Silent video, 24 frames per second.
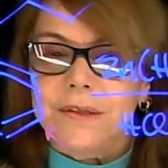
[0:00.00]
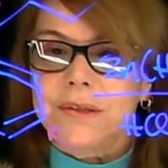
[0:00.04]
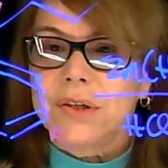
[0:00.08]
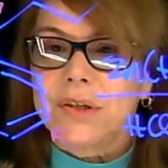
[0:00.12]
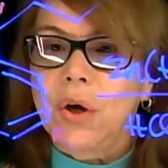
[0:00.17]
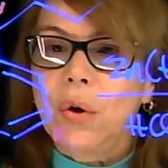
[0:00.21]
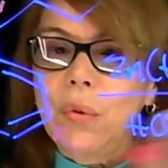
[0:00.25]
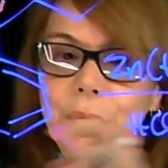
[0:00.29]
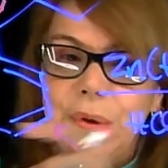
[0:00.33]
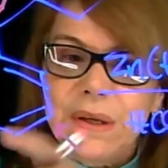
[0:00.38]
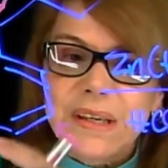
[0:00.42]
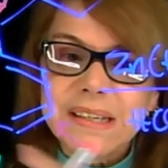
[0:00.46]

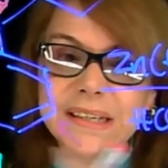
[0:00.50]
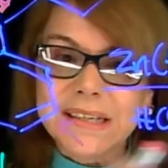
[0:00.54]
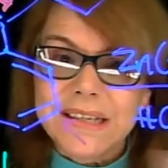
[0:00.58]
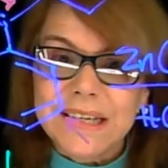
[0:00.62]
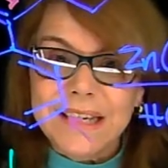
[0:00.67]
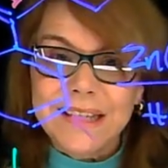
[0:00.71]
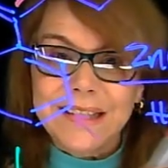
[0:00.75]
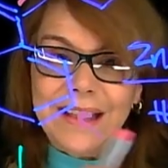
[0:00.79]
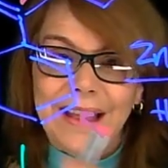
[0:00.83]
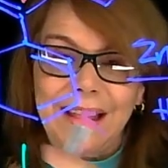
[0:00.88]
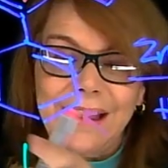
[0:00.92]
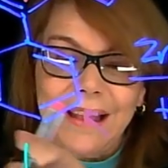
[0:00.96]
So we
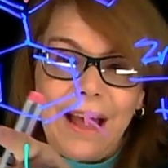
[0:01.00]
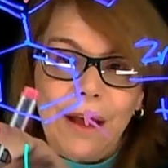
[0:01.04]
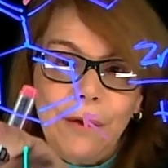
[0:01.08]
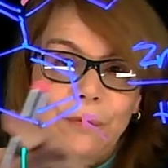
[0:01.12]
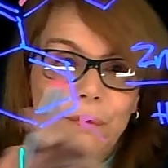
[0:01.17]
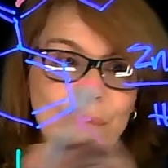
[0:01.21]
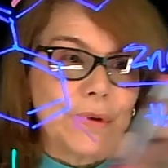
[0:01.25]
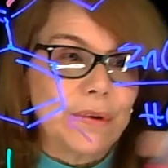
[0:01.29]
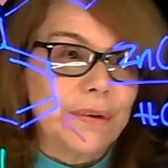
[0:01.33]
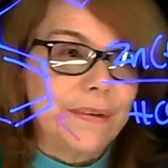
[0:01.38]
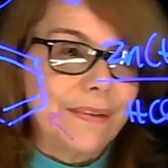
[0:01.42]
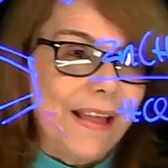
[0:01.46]
see that
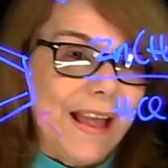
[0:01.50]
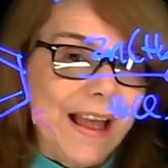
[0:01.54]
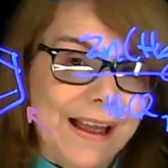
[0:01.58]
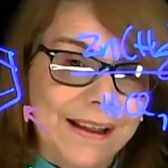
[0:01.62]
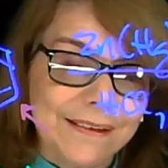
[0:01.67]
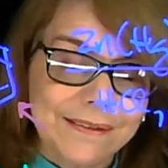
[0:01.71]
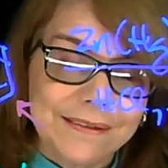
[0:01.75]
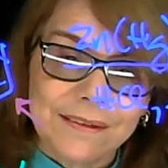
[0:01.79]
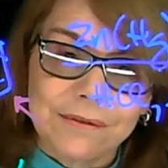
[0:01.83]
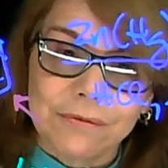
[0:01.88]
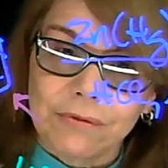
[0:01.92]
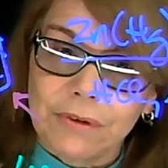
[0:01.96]
after
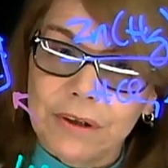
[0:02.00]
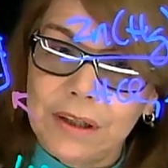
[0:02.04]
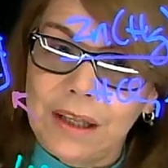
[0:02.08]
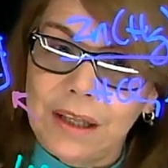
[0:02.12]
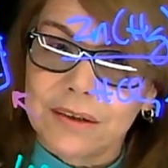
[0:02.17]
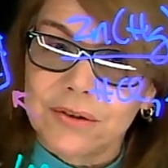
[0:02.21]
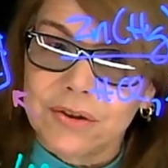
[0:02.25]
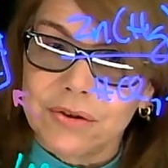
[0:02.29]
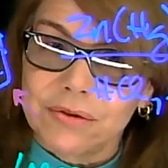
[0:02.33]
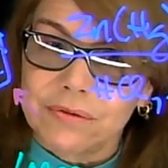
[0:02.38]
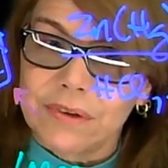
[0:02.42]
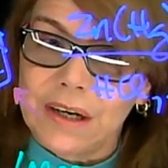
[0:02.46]
that
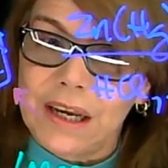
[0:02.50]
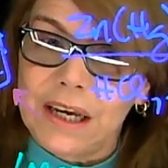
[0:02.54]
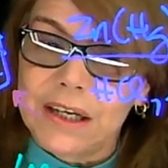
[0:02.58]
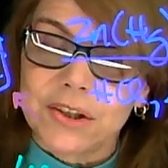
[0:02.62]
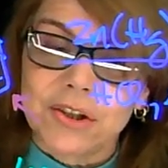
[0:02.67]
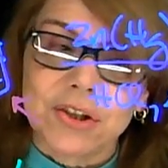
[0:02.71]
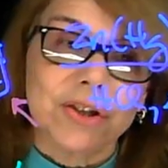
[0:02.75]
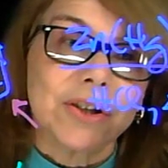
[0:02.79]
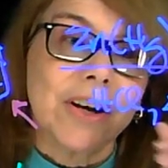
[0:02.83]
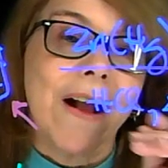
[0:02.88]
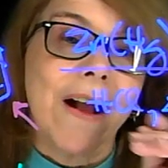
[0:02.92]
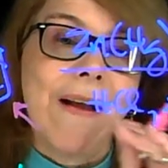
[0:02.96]
reduction
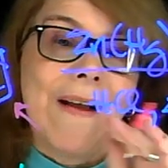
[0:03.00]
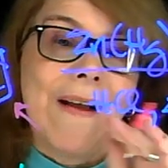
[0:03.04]
reaction,